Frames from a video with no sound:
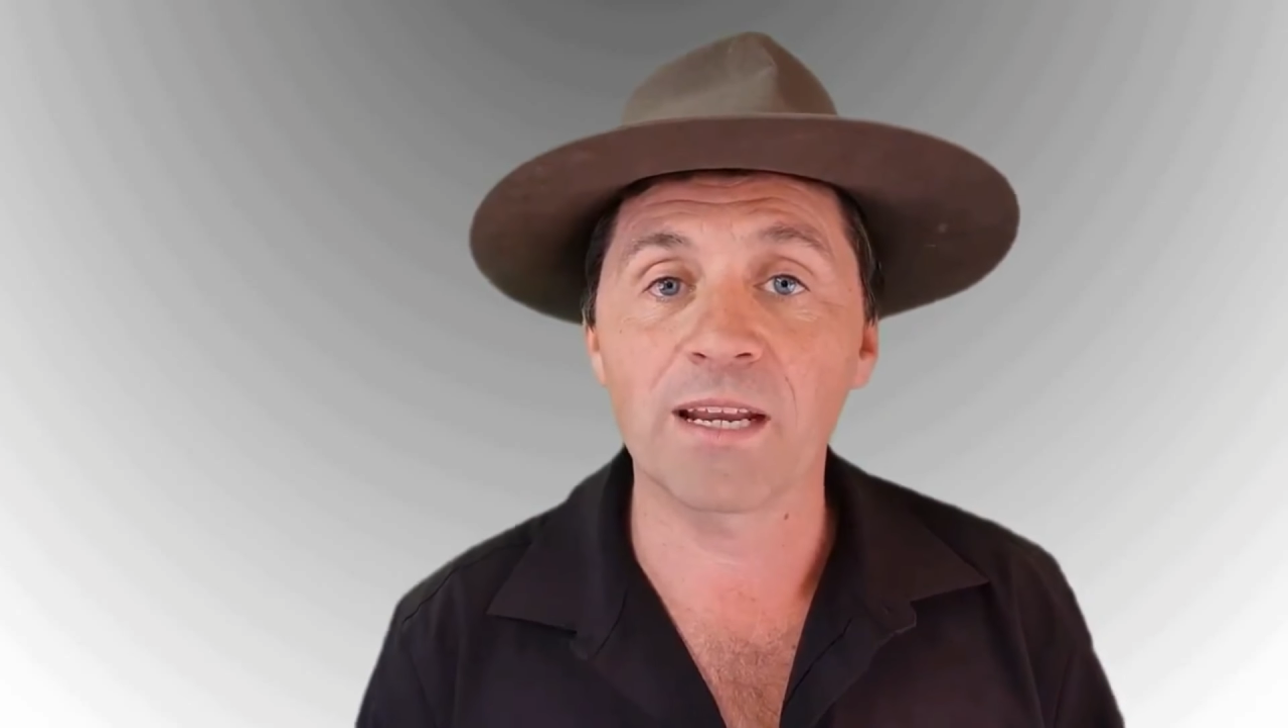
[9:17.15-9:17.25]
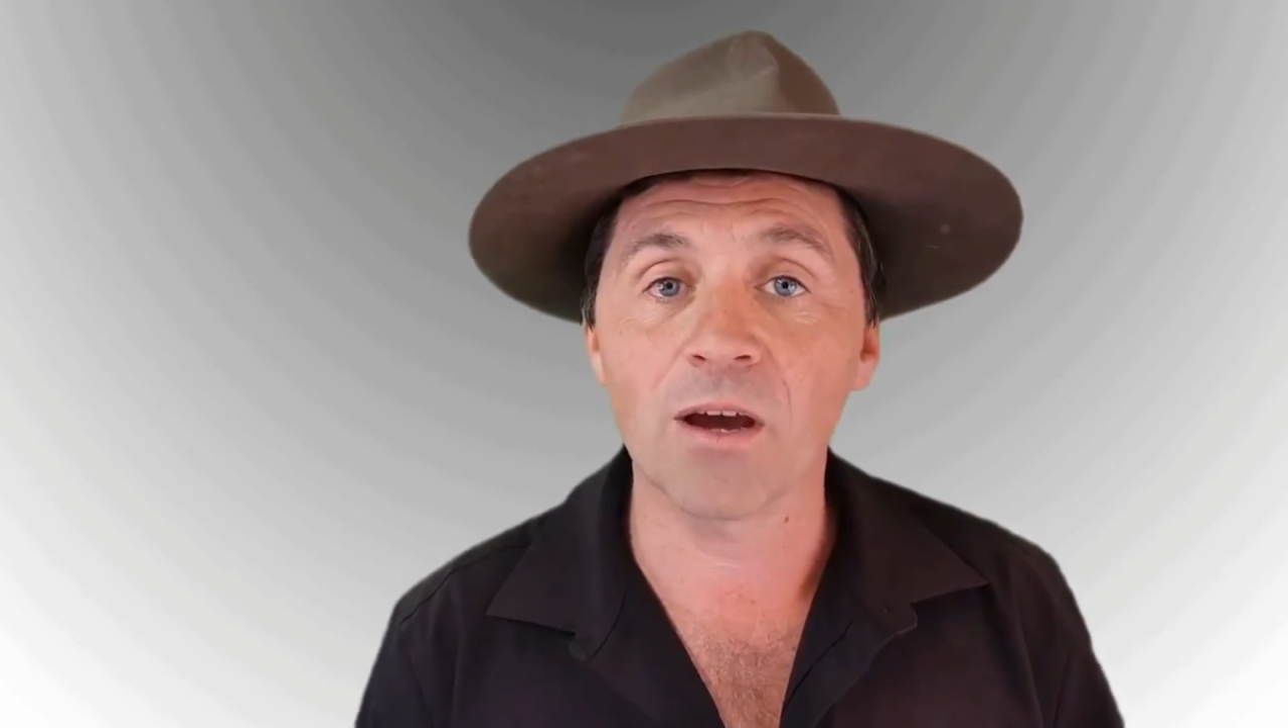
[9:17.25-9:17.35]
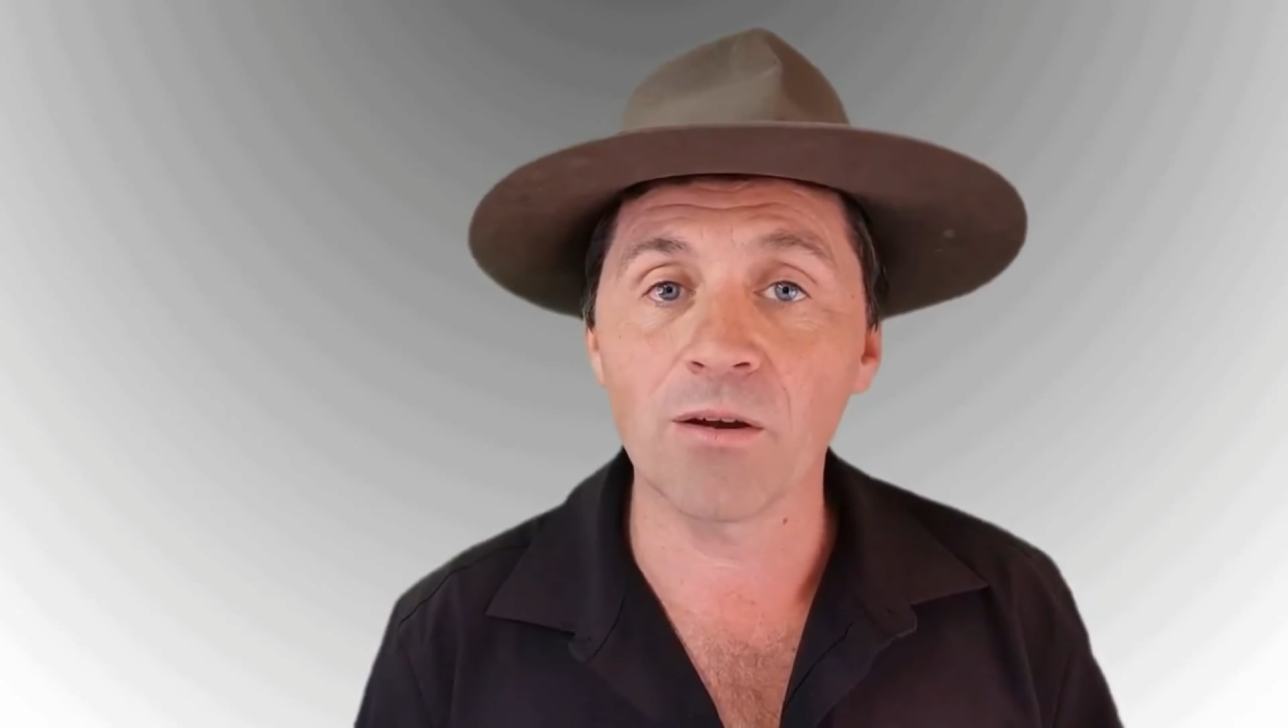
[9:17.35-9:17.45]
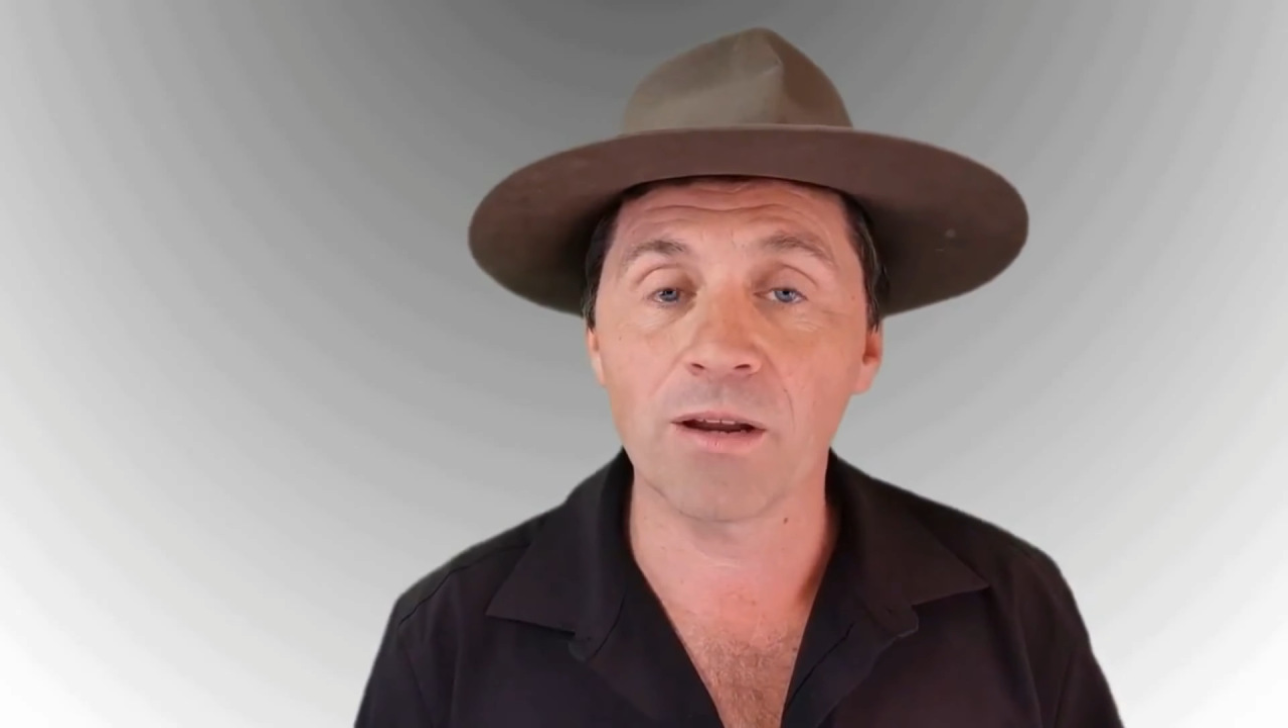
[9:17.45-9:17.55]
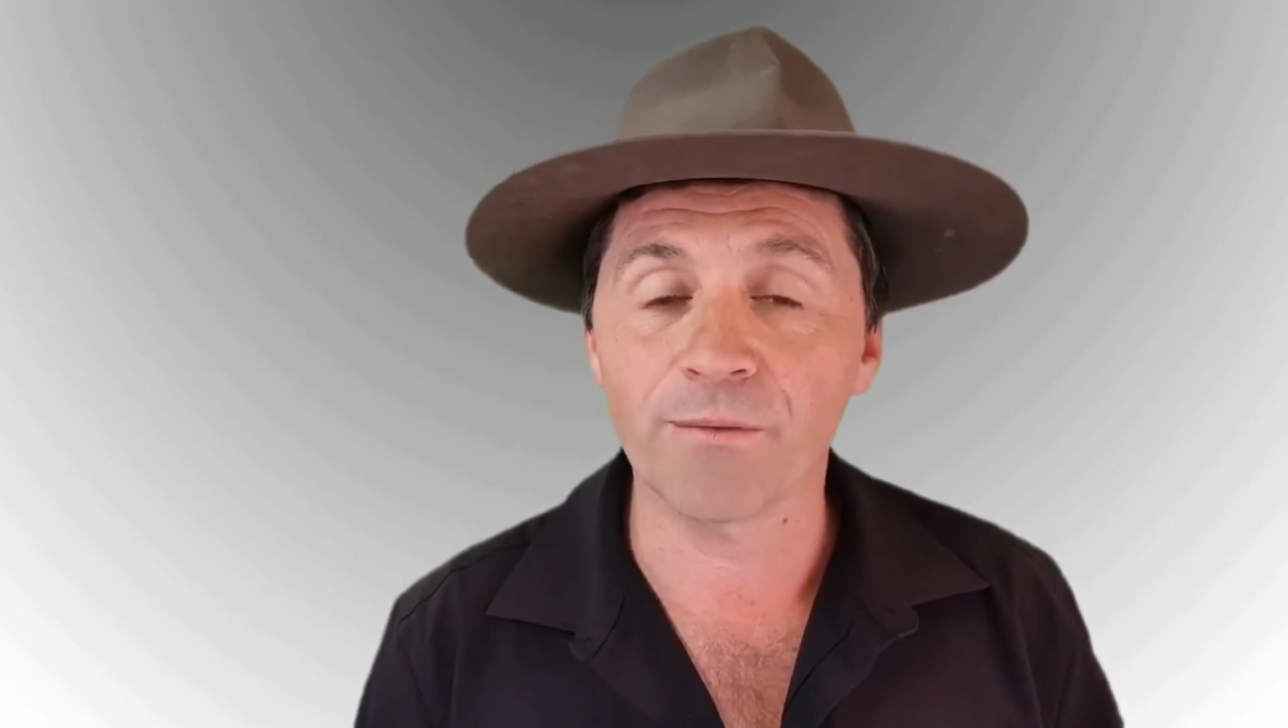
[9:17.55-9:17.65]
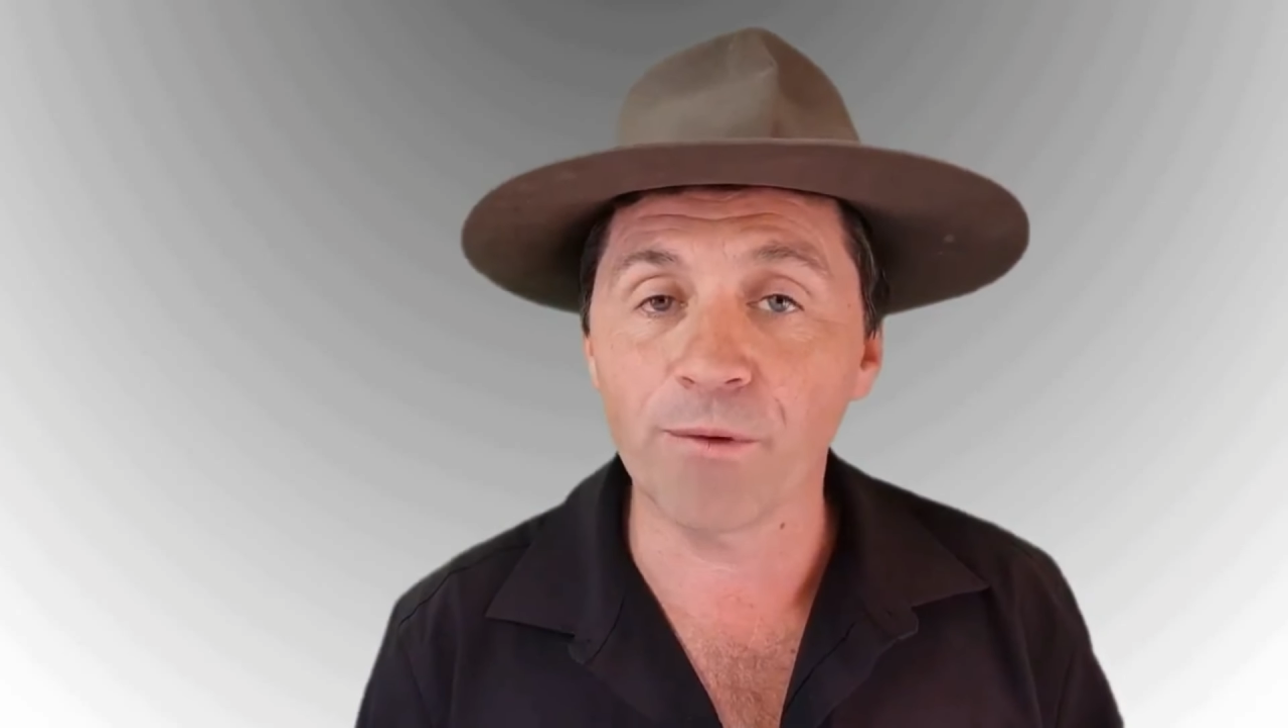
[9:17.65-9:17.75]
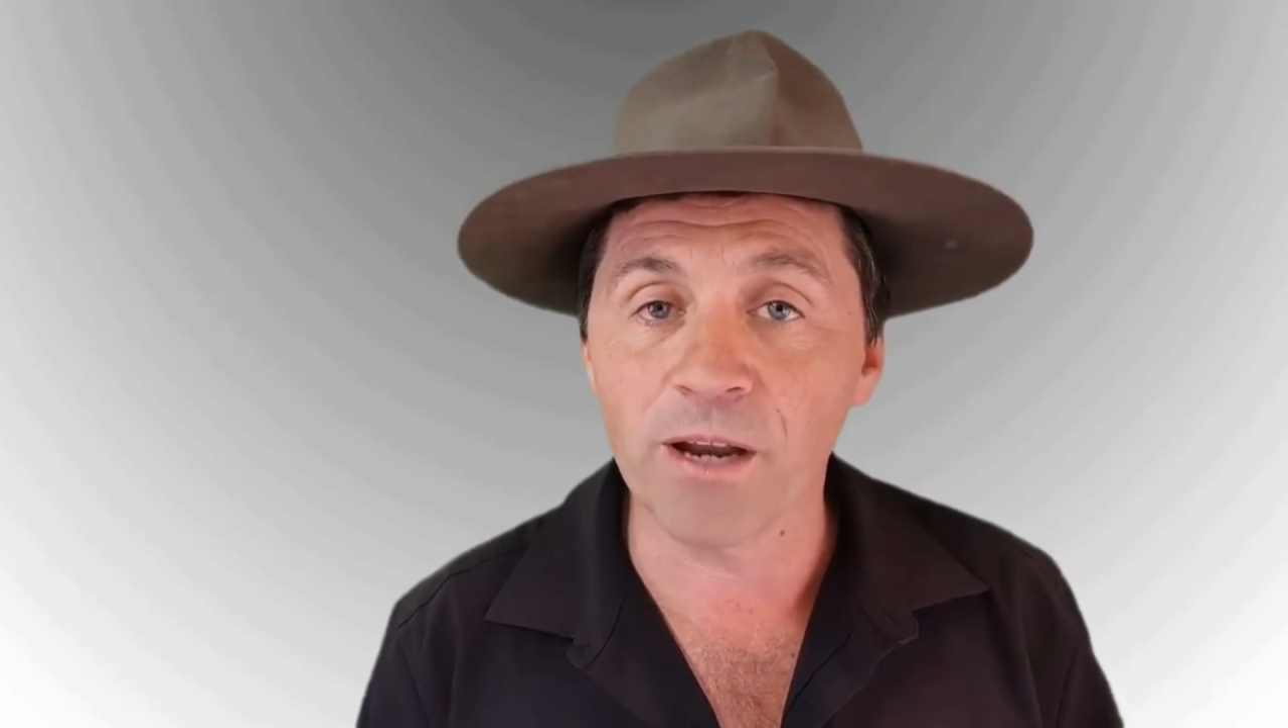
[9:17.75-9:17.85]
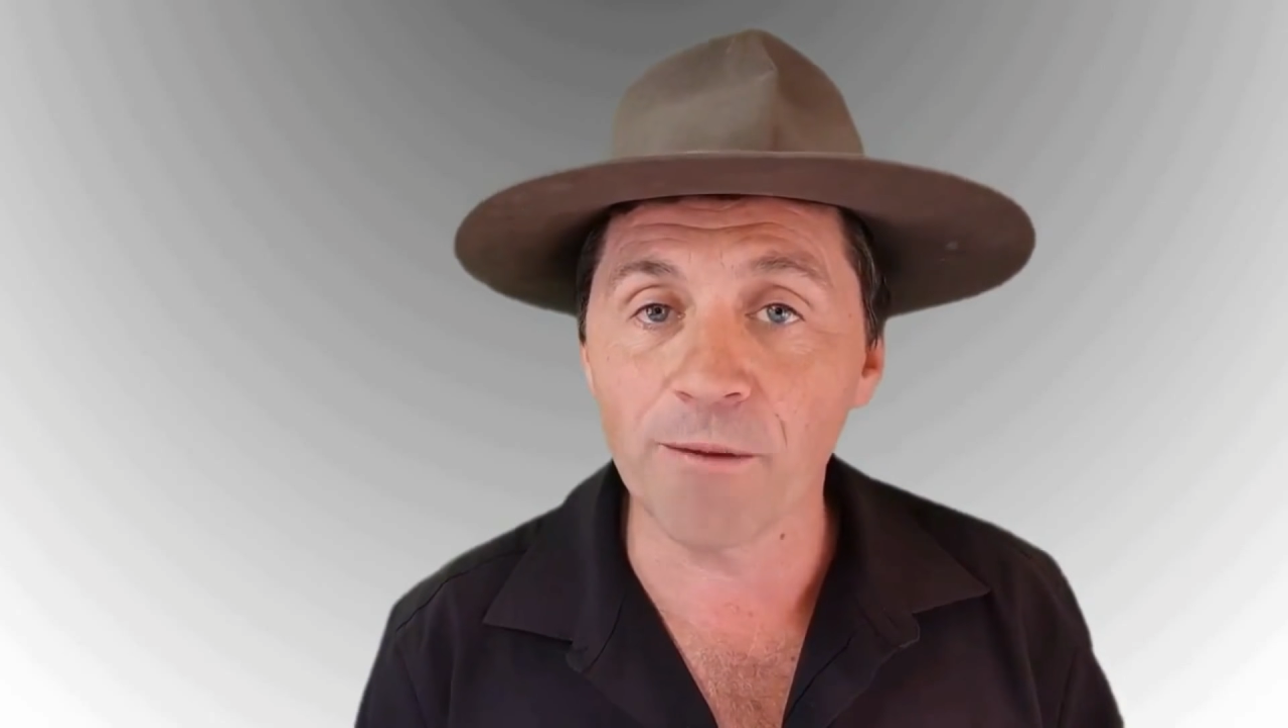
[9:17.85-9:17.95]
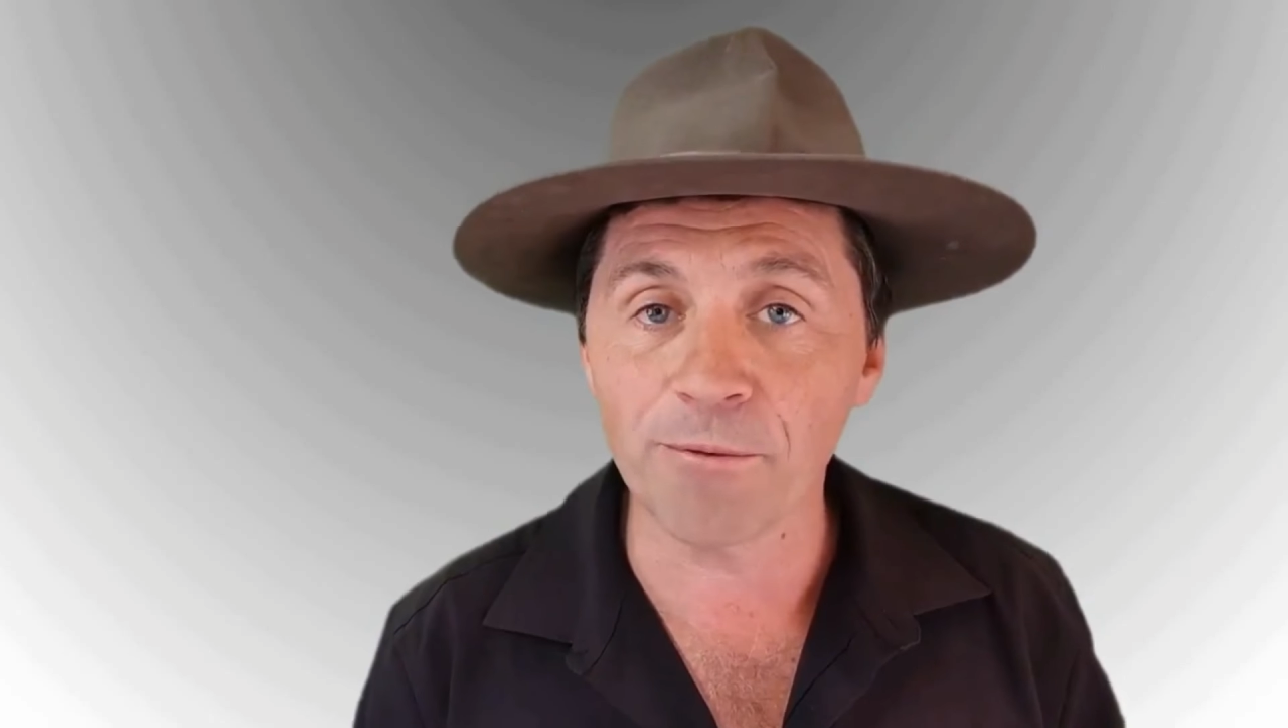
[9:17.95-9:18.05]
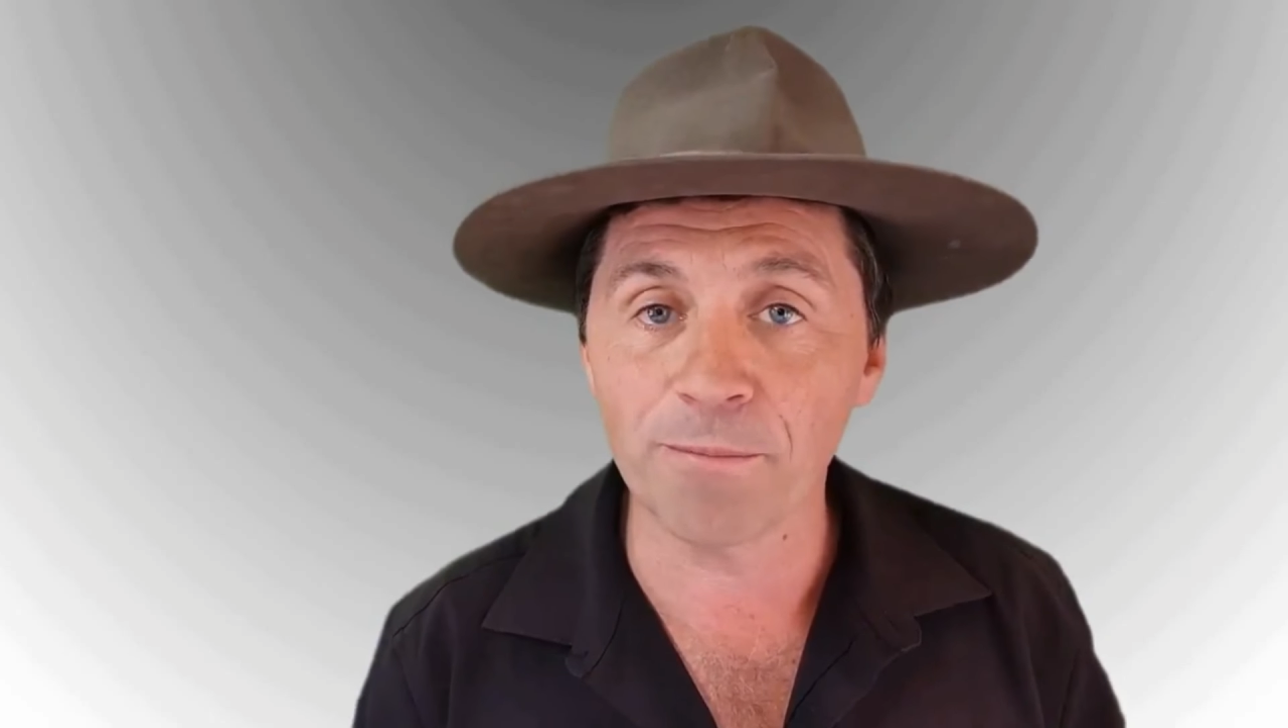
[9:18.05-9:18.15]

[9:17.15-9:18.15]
don't